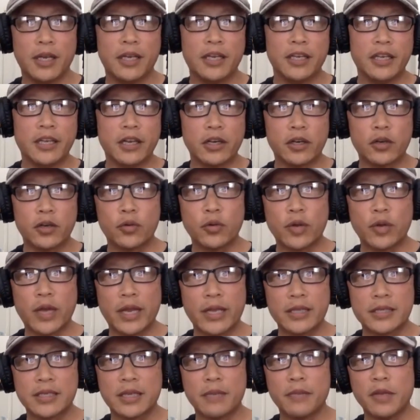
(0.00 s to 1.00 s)
you know,
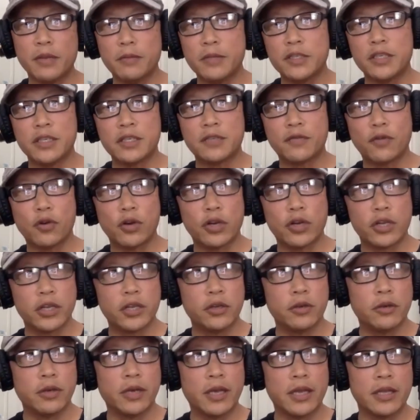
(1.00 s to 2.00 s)
create some images for you."